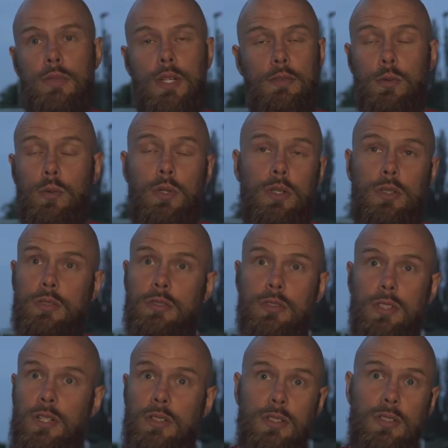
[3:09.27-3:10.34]
They've all got a
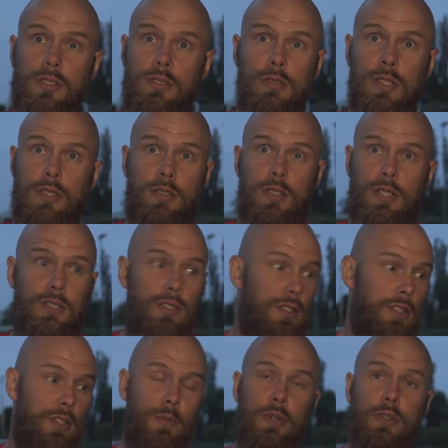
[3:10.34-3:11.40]
chance as the
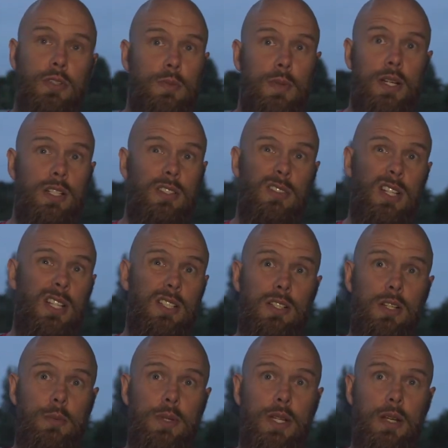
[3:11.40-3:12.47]
experienced players, really.
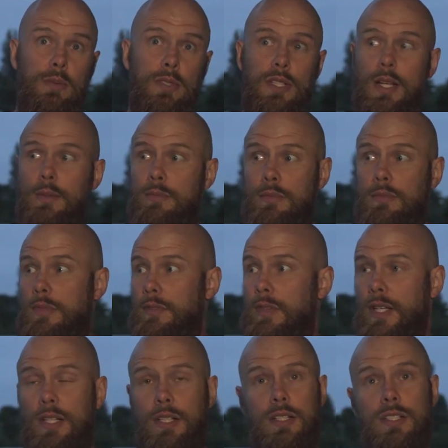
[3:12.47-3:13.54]
So it'll be up to them if they
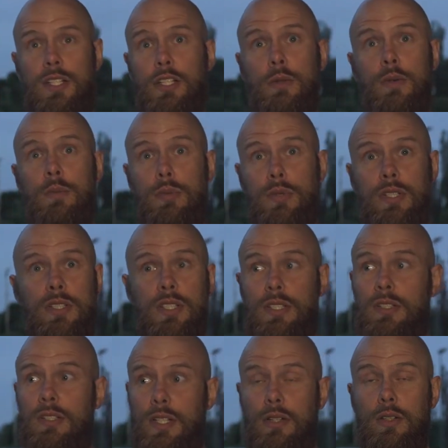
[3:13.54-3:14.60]
can continue it in
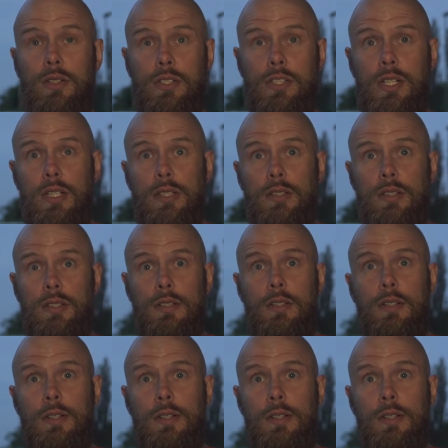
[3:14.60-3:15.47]
pre-season. They've got a good chance.